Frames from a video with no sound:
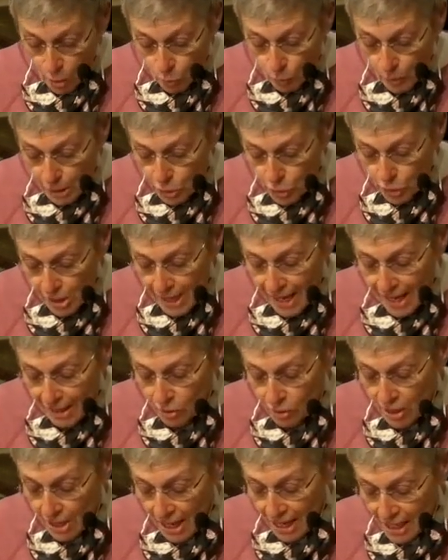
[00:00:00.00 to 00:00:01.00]
reaching
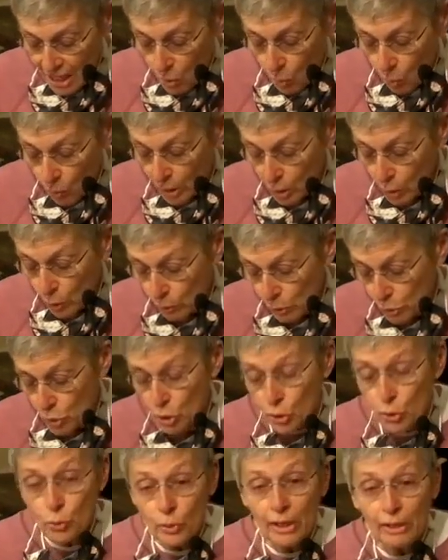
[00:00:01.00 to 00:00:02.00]
out to anyone who was
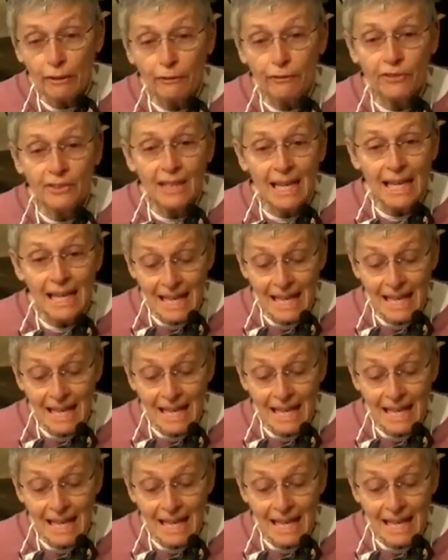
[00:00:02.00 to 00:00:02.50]
adrift